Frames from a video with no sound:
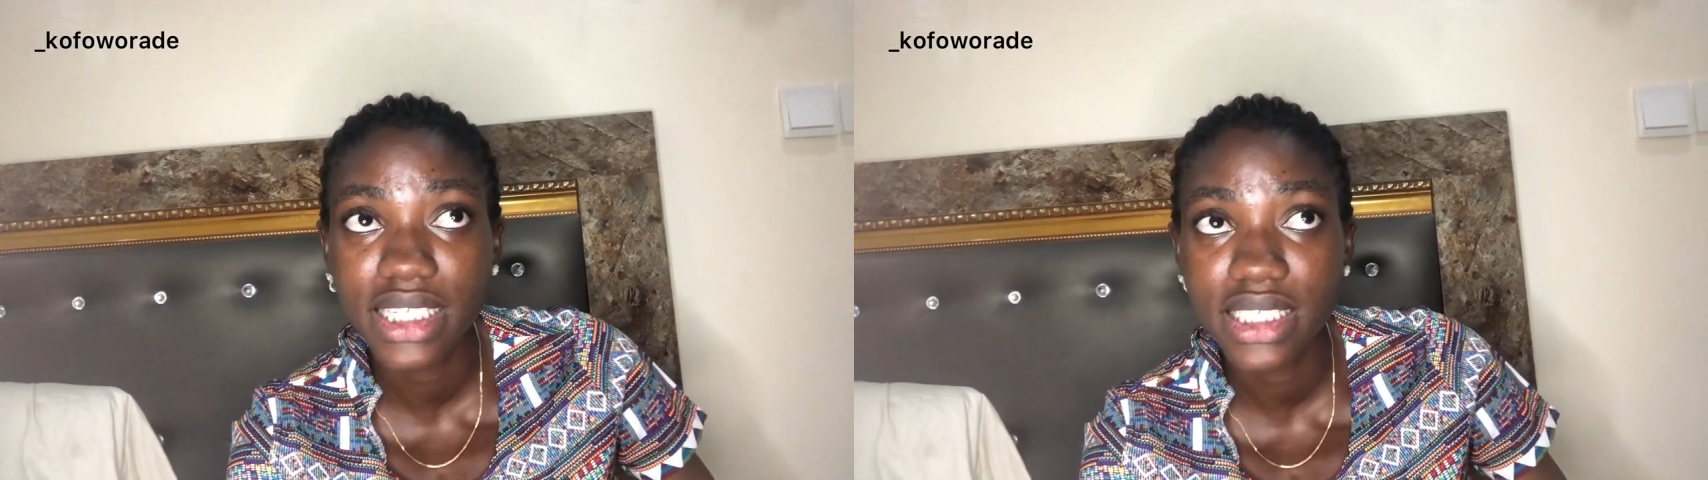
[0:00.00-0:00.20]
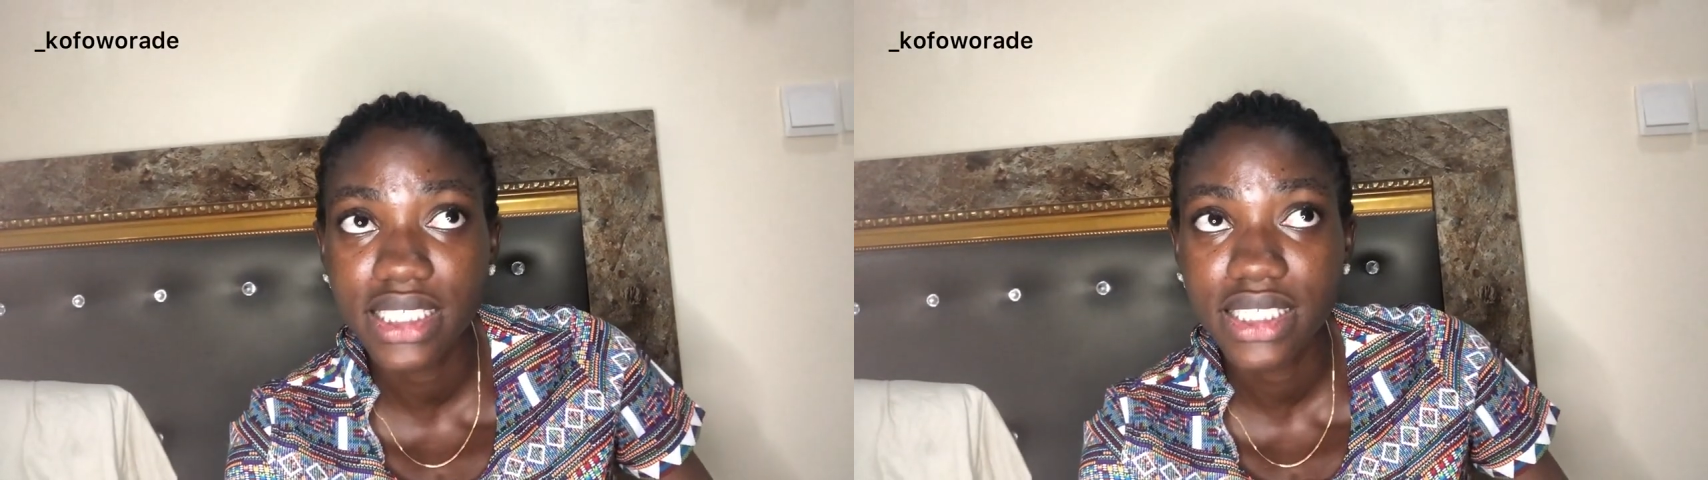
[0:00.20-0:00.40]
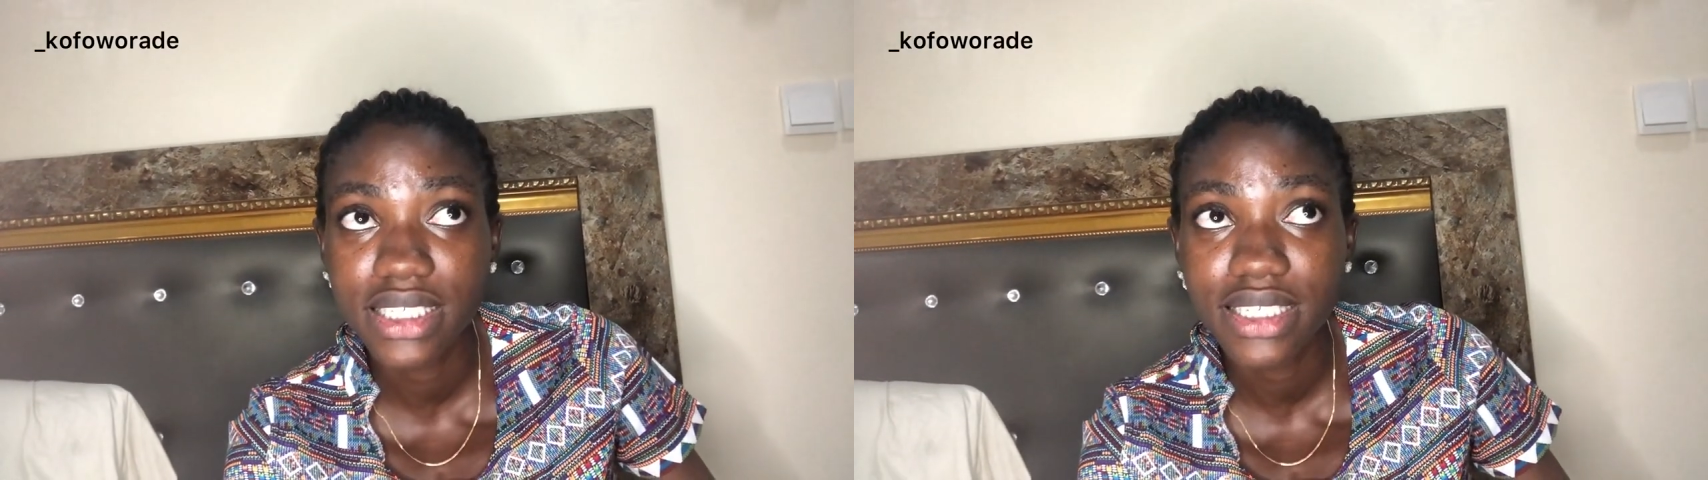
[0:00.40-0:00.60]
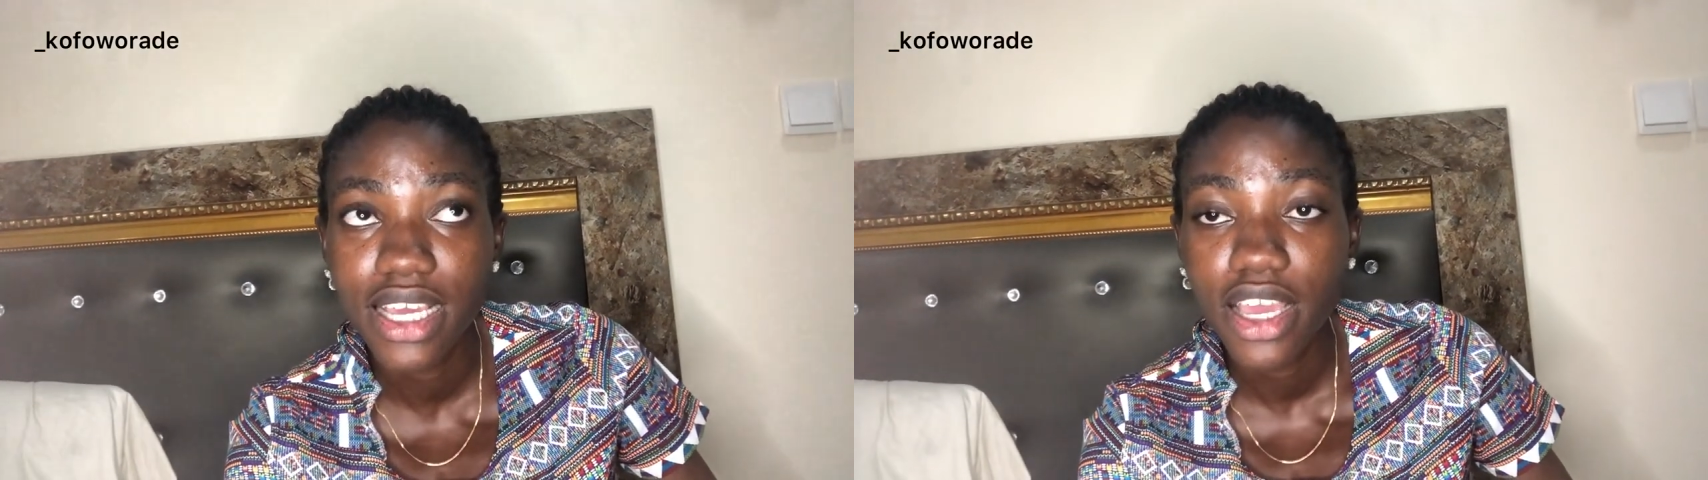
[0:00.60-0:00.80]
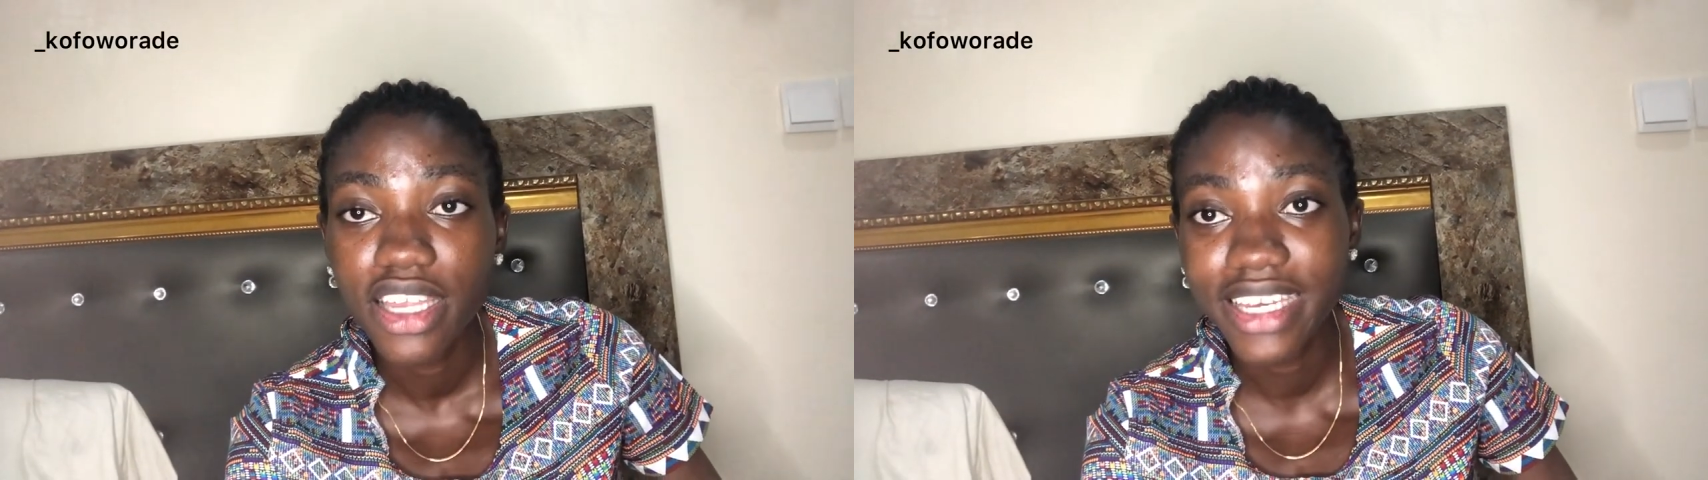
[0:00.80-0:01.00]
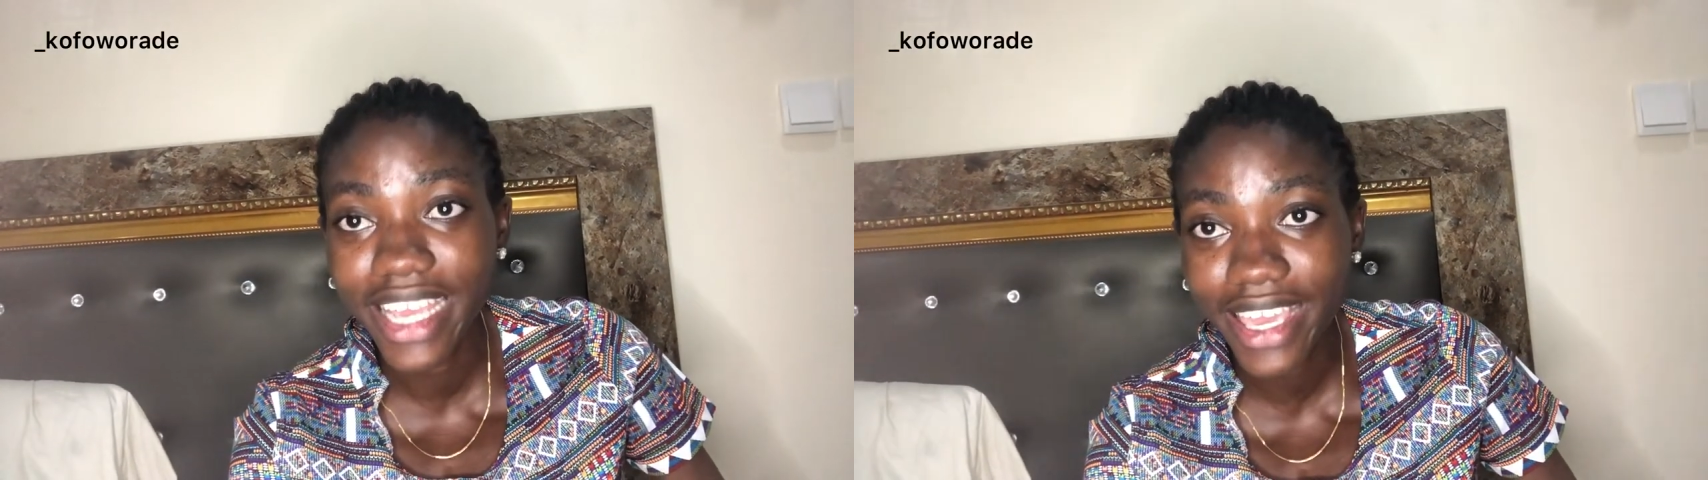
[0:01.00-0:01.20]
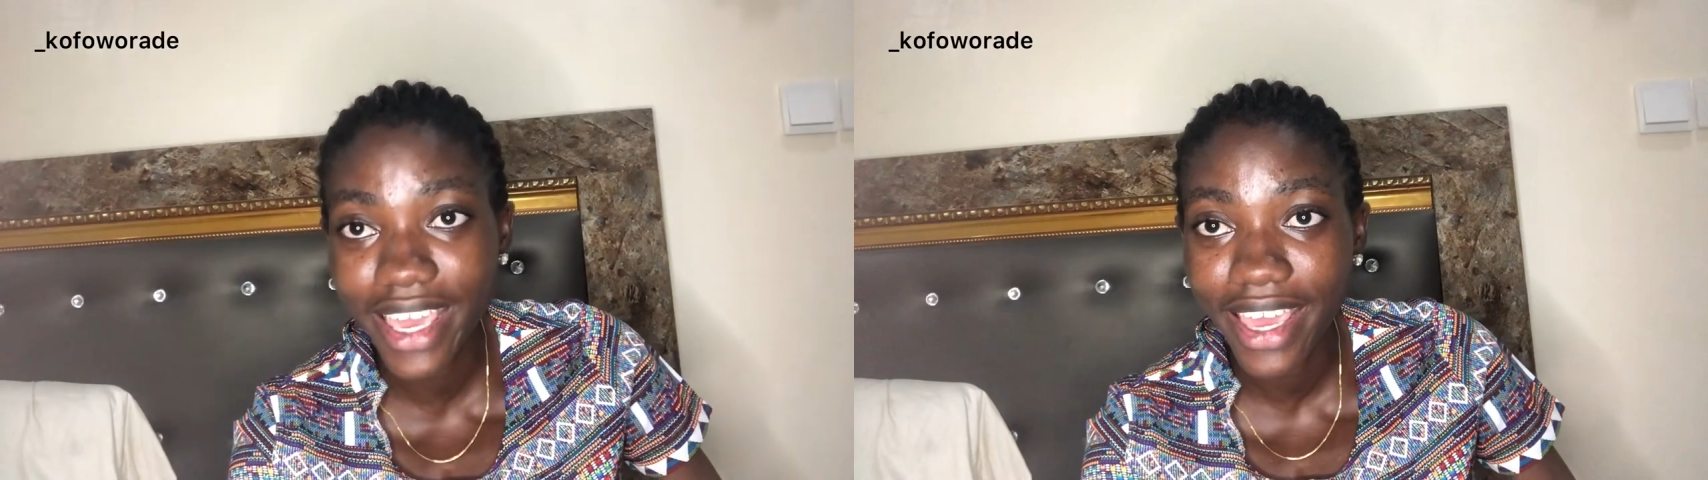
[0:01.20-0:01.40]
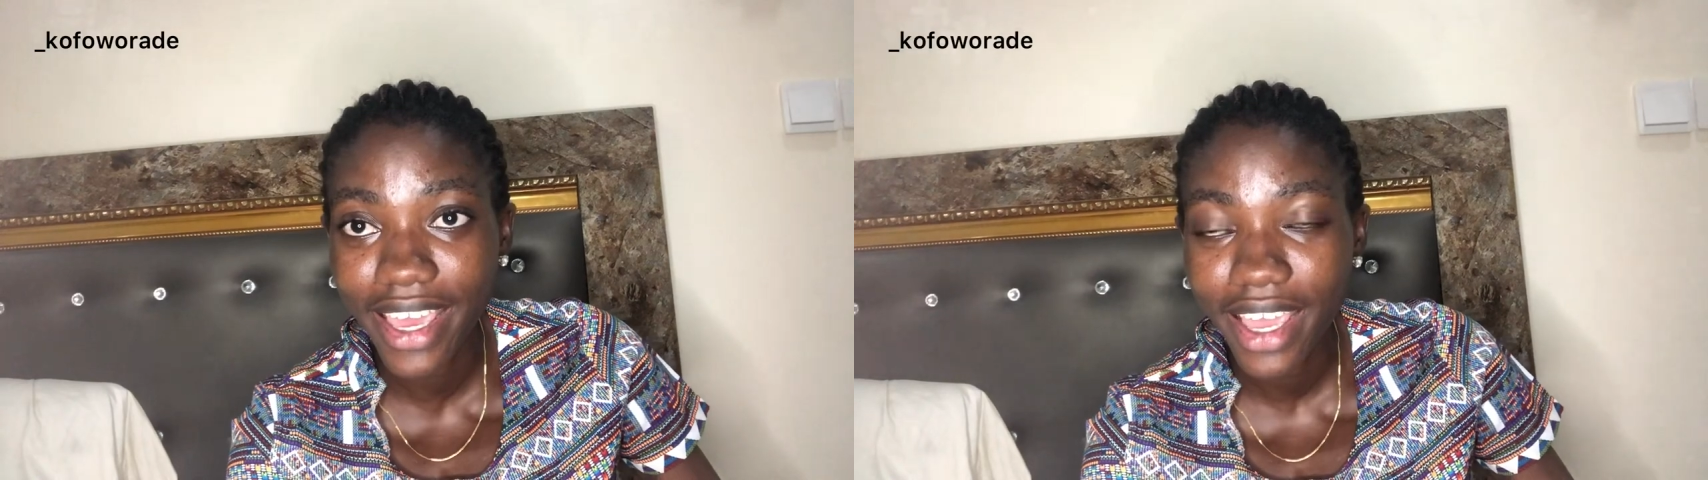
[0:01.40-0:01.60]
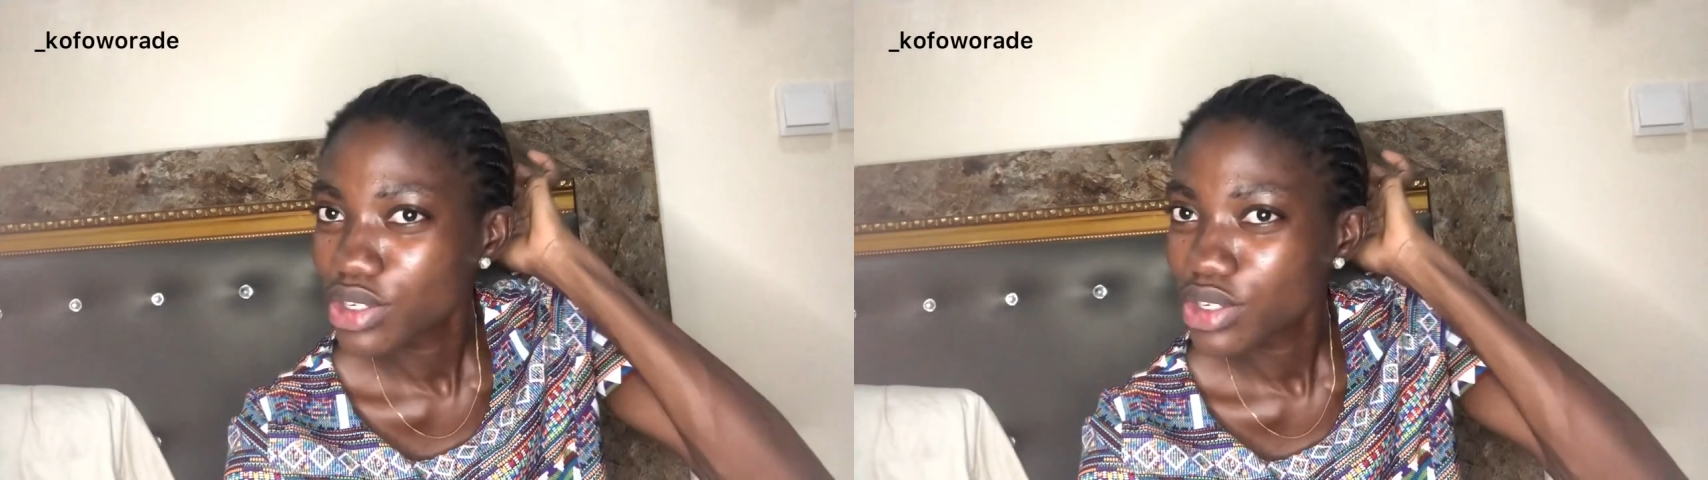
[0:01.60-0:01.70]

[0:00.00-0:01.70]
the daycare.